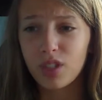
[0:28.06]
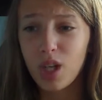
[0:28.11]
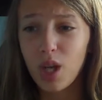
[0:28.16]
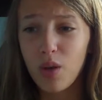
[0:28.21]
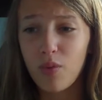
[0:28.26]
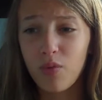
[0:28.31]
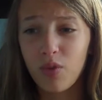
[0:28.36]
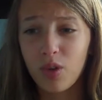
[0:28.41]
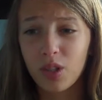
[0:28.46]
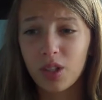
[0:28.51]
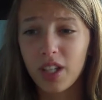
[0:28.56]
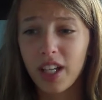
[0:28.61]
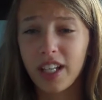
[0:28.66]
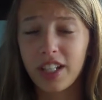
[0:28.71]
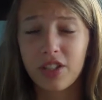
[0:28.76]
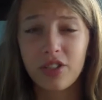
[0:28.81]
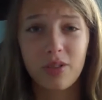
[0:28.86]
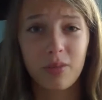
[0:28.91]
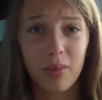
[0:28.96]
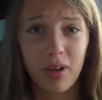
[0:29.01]
for like
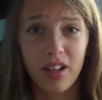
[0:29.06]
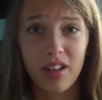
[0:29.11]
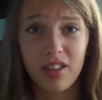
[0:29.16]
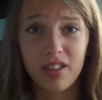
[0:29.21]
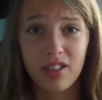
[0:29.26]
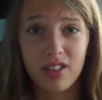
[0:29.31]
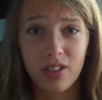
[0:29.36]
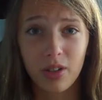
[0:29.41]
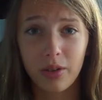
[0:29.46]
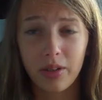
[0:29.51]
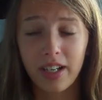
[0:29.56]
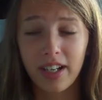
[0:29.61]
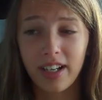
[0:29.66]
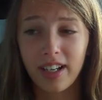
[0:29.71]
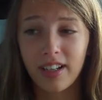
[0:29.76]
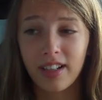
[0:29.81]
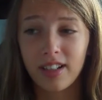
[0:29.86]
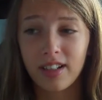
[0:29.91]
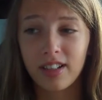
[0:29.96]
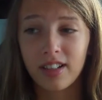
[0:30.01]
2 months, okay?
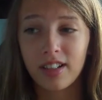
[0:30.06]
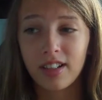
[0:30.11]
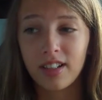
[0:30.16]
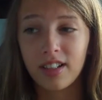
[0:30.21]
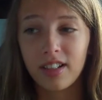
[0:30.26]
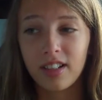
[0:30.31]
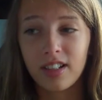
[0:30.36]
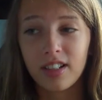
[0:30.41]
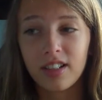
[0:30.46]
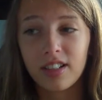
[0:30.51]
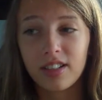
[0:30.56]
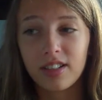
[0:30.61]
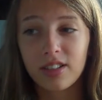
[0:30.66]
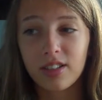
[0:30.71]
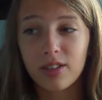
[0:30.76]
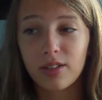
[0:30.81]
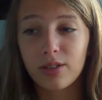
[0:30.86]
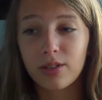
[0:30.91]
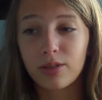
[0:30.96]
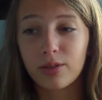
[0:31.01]
So,
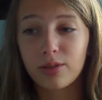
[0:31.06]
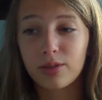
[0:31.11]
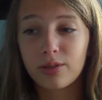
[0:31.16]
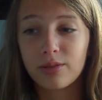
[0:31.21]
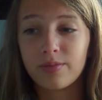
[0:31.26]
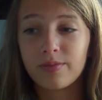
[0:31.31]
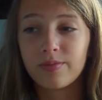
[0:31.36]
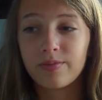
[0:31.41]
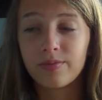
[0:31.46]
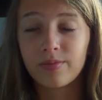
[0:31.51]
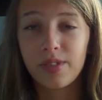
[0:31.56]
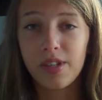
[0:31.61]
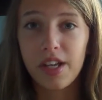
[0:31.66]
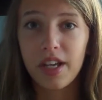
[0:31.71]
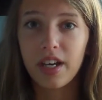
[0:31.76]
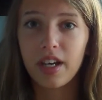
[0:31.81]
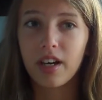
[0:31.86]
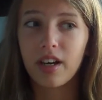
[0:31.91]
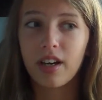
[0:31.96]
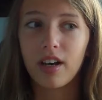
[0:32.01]
yeah,
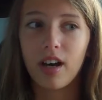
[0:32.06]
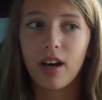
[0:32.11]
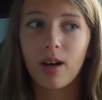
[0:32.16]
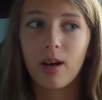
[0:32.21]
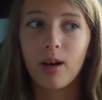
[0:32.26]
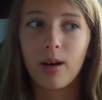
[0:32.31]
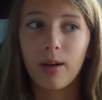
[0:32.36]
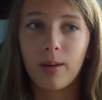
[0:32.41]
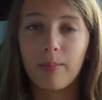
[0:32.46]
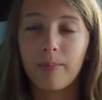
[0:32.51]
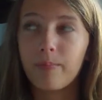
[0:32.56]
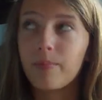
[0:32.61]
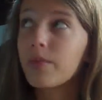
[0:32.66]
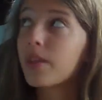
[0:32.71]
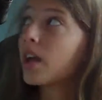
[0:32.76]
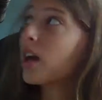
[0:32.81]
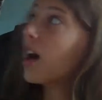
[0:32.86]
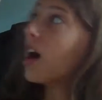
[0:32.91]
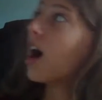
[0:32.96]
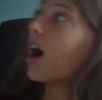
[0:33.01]

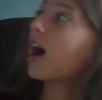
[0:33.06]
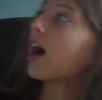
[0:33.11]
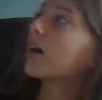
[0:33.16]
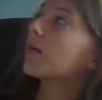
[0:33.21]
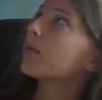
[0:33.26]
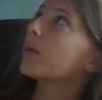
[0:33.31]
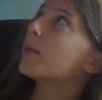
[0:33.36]
I have my